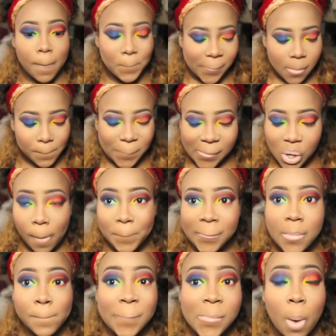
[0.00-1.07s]
Faux
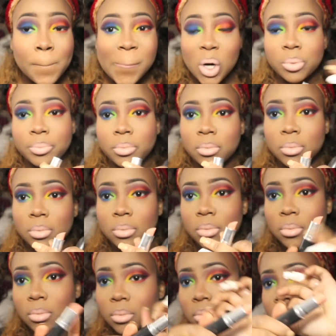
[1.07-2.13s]
or Cherish. Those look
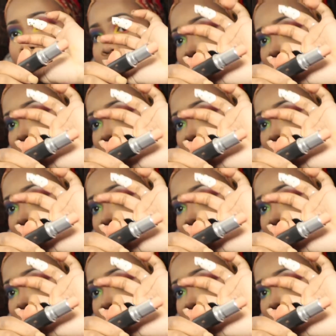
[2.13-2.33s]
cute with